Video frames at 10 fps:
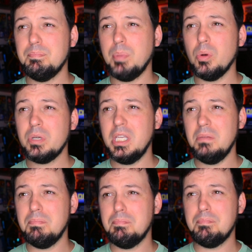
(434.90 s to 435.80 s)
bulky
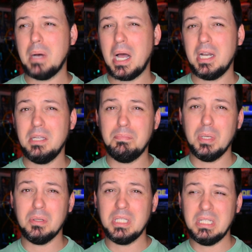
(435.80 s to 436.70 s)

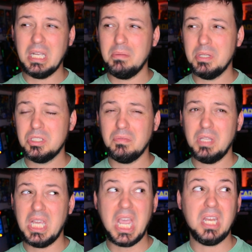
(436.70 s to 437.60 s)
bodybuilding image of the
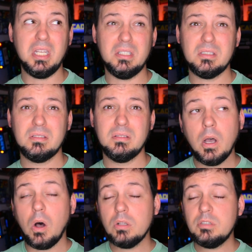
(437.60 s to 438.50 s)
80s.
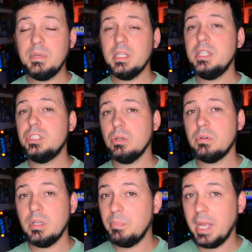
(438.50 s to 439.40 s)
Ultimately,
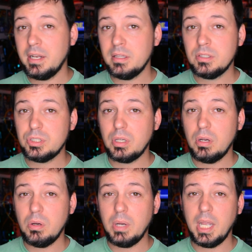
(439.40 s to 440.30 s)
children abandoned the
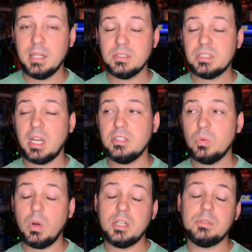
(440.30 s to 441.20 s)
show and decided to
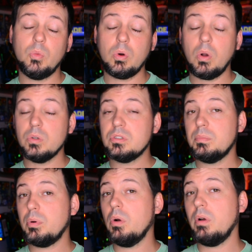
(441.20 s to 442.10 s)
watch more wholesome
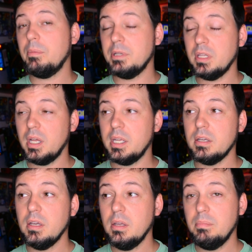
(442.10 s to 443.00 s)
programming like
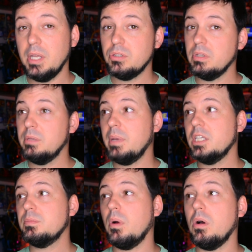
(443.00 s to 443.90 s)
Major League
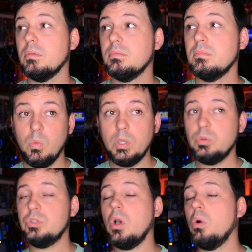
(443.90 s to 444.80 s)
Baseball, which
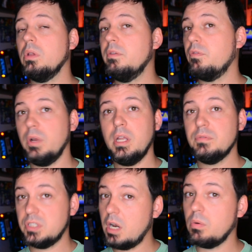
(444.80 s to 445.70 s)
was totally free of
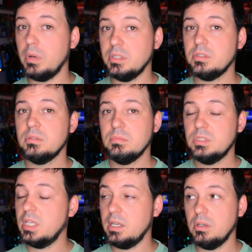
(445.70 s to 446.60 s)
steroids,
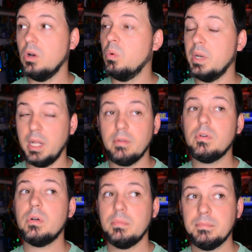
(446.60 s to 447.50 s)
said no one ever.